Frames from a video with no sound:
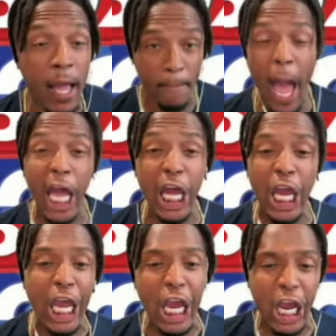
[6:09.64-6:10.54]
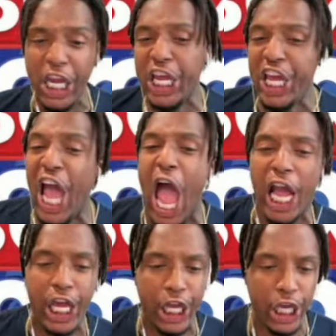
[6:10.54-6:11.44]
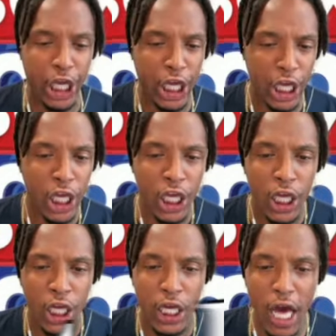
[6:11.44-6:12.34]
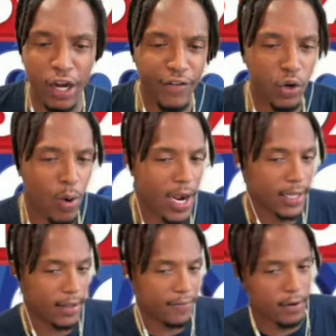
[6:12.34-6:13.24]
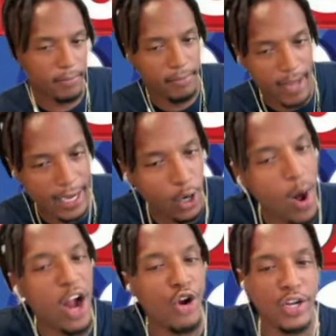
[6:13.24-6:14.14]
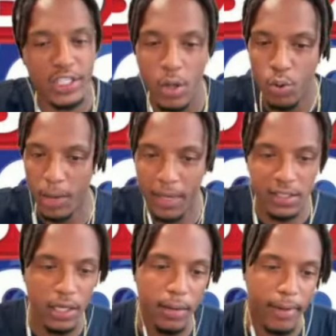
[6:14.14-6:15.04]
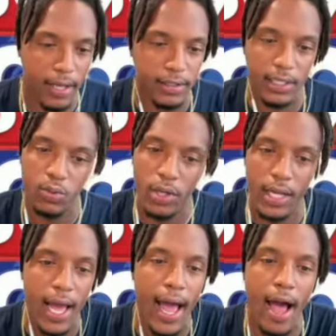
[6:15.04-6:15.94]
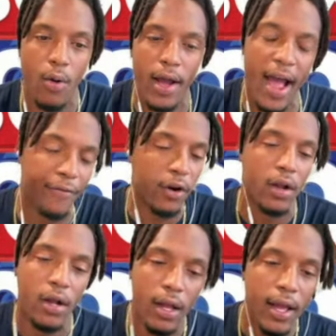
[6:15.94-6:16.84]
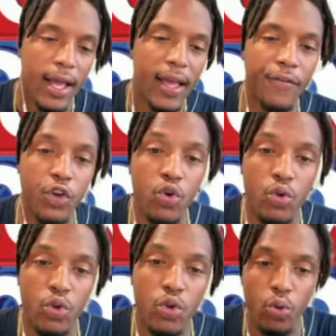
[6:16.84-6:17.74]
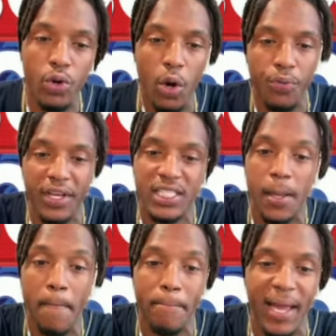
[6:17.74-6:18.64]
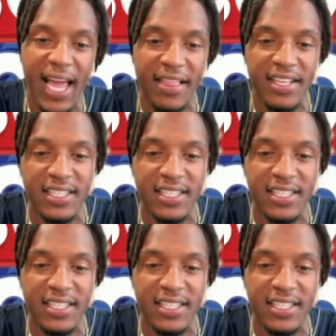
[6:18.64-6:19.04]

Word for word: maniac. I don't even know where I got that from. I know I heard it somewhere in my subconscious, I swear to God. However, if you do know this man, this